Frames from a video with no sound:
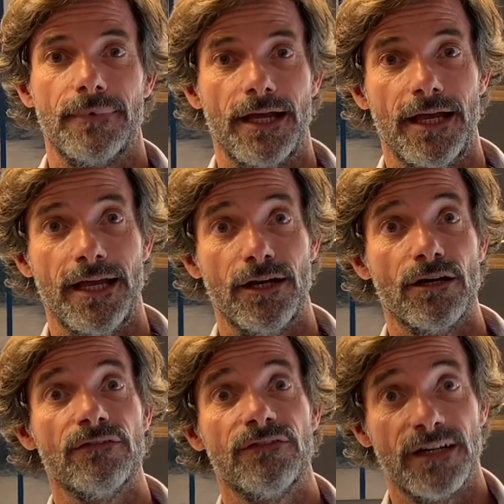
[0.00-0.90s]

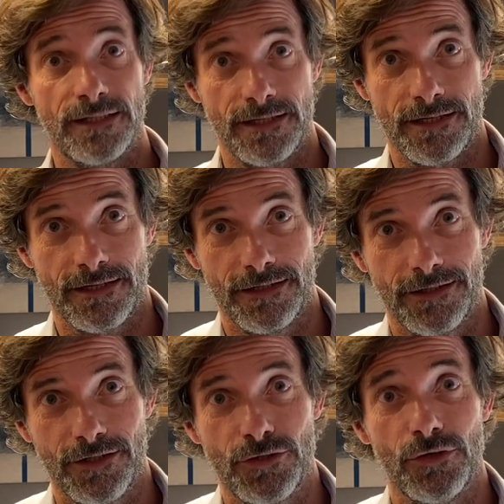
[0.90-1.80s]
enough funds
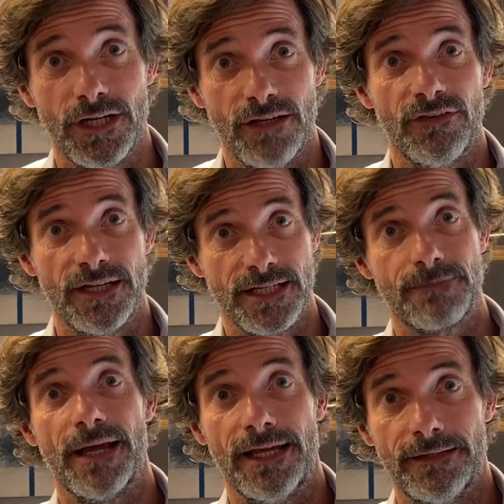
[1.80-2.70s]
to live in
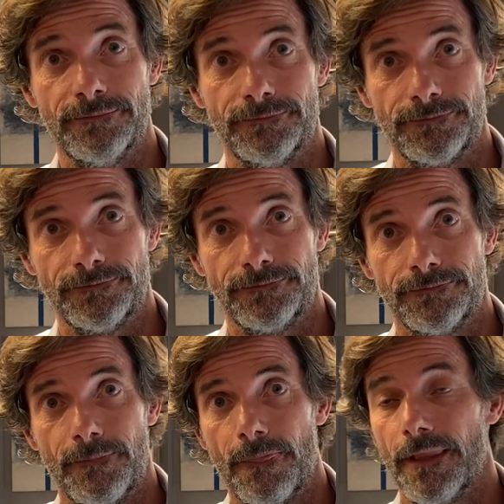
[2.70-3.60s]
Spain.
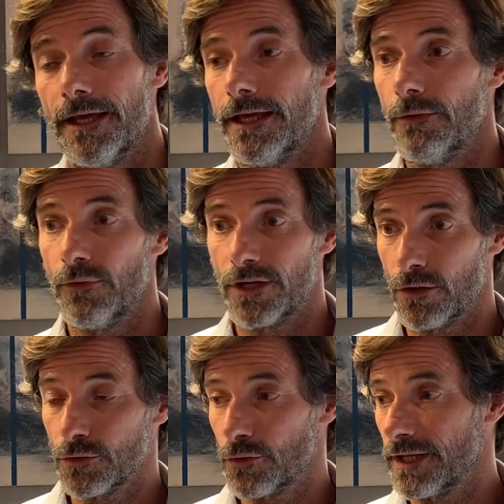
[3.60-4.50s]
If we go
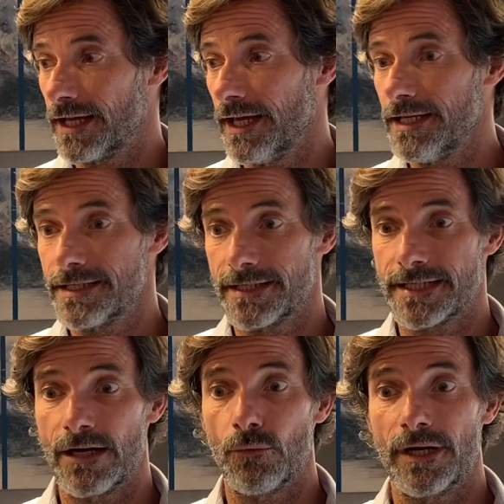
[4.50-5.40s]
to the case that
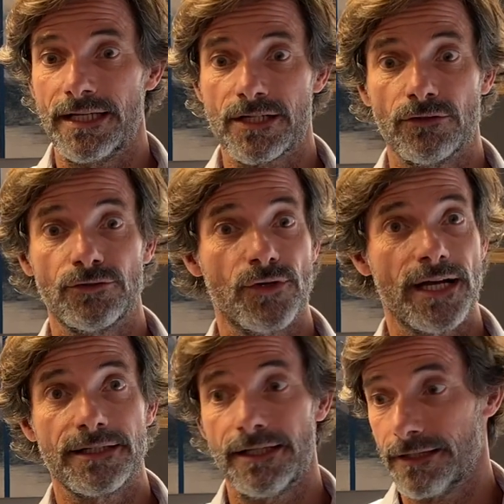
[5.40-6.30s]
someone is
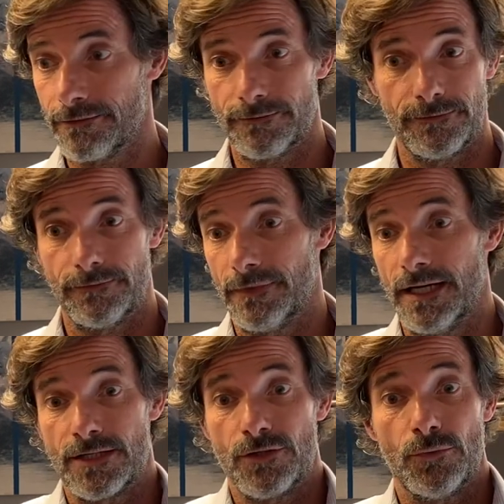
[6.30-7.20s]
contracted,
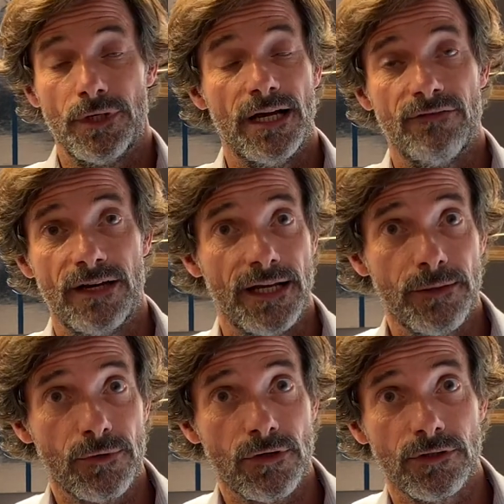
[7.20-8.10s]
as you will have a
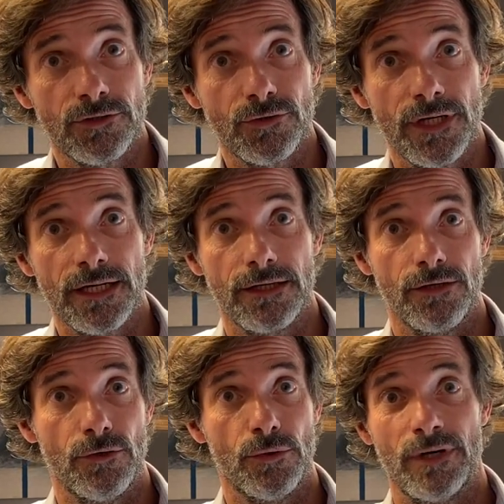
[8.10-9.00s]
labor contract,
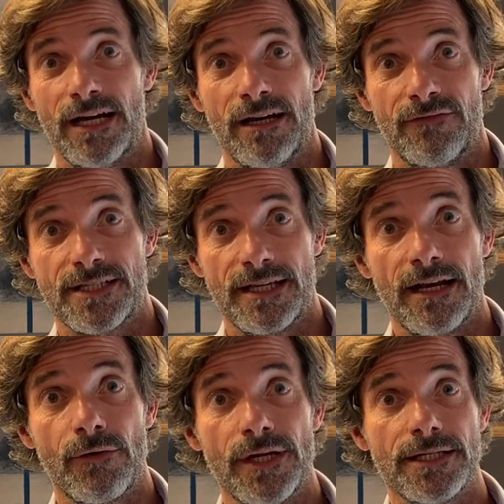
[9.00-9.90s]
you will have
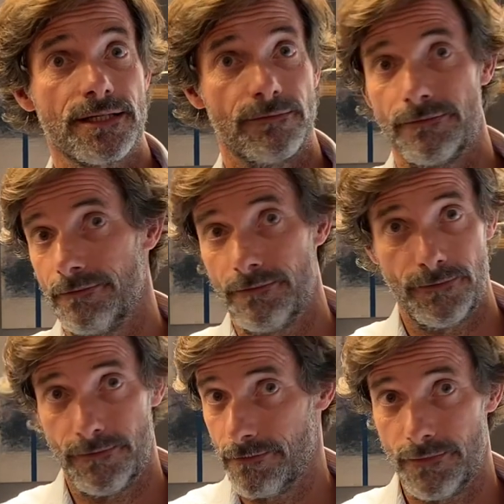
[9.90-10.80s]
salaries,
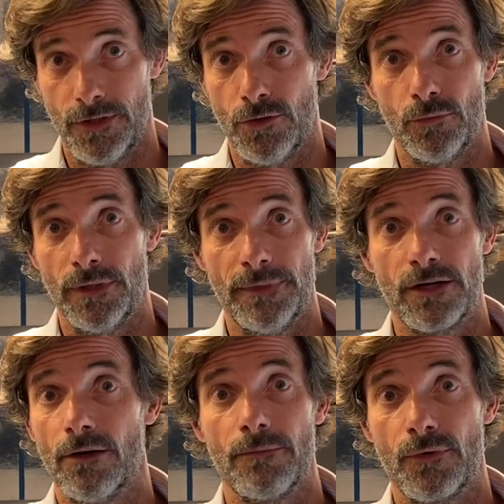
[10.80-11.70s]
you will
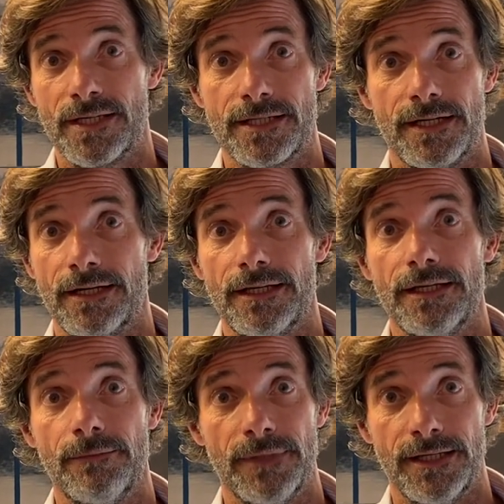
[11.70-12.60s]
become resident
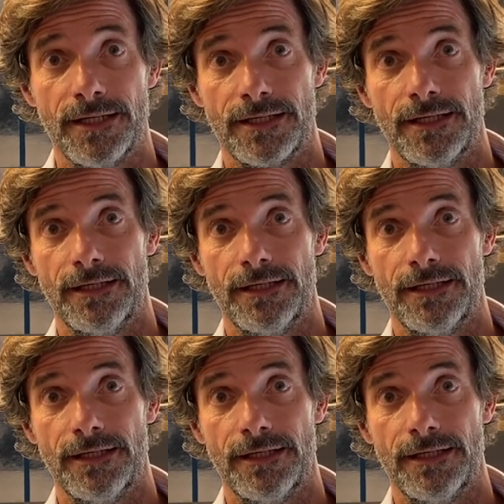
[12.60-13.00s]
immediately.